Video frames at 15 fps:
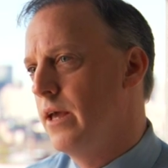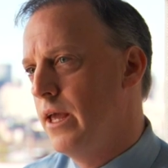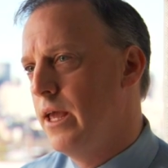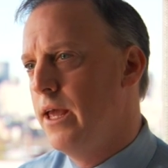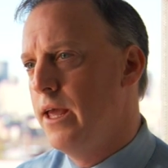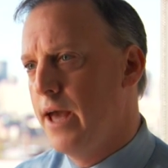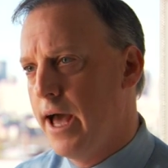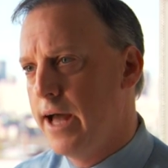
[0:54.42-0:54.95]

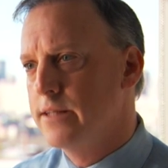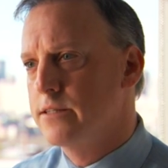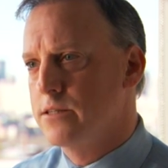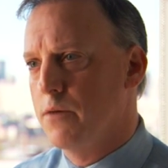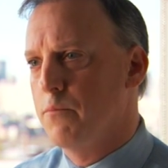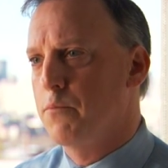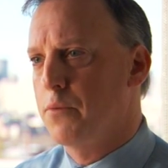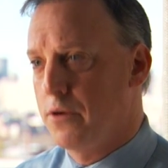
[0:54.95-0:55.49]
he had
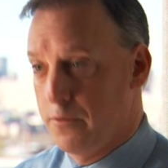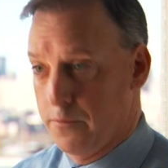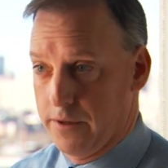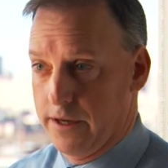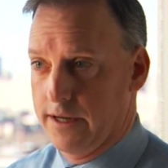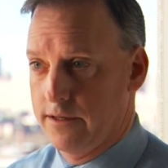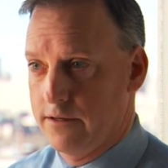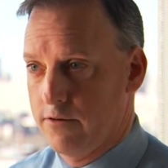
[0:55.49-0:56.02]
some
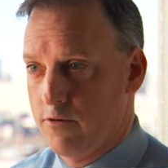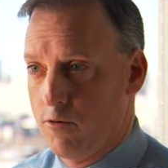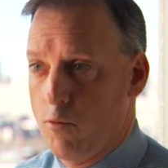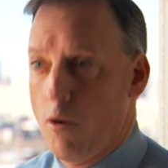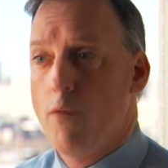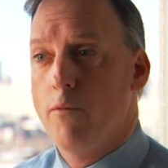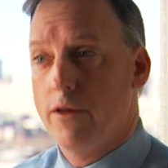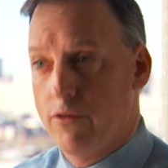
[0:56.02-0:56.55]
permanent, or
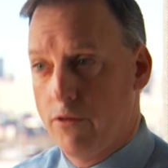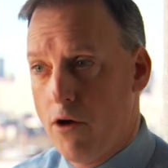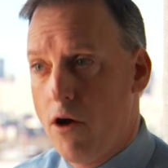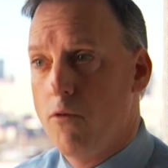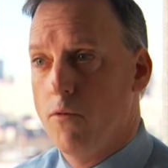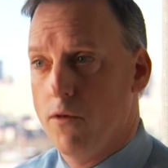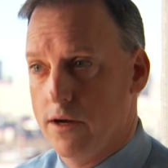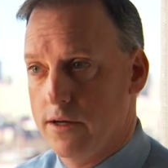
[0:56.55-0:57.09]
what we
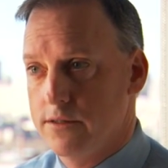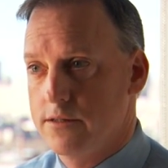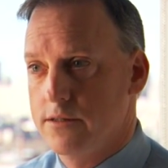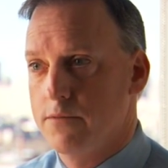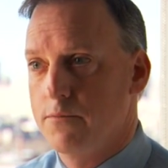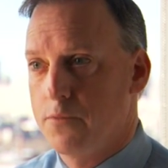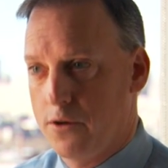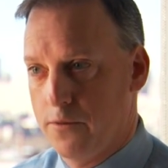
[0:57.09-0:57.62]
thought was
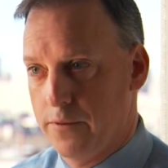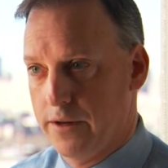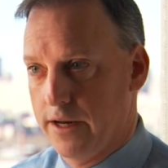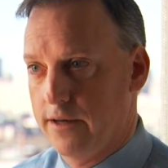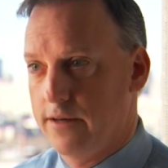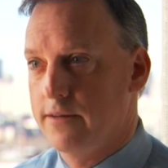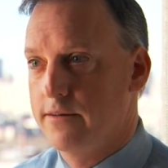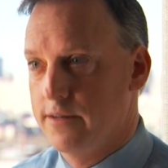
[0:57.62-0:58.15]

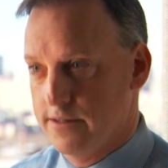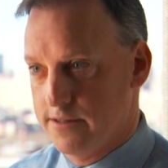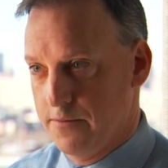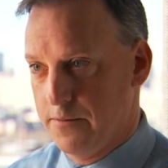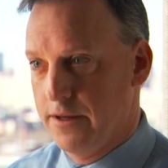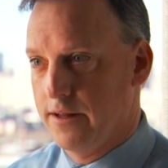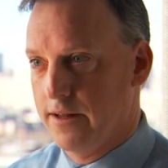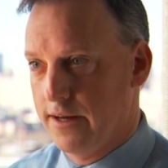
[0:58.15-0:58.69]
permanent,
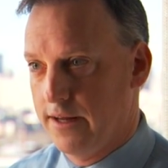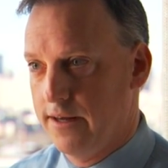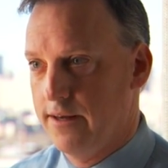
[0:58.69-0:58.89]
disability.